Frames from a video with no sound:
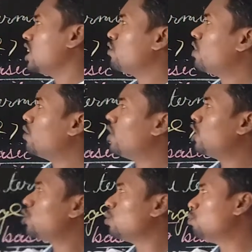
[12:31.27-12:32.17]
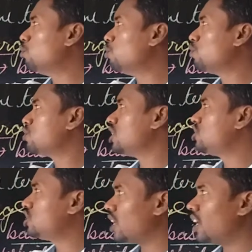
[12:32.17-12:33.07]
If I want to move the
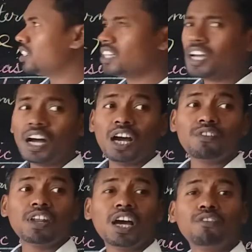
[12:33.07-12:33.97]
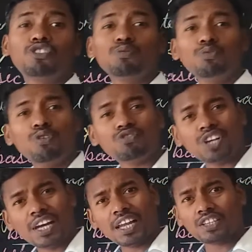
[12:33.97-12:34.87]
charge, I will have to move the
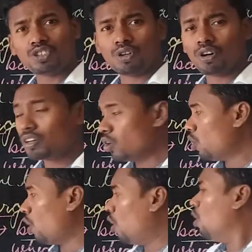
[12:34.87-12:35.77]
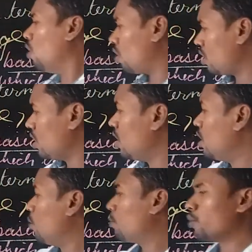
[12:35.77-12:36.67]
electron or
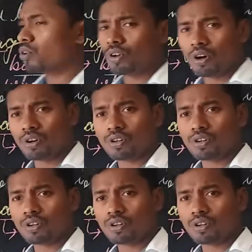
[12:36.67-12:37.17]
proton.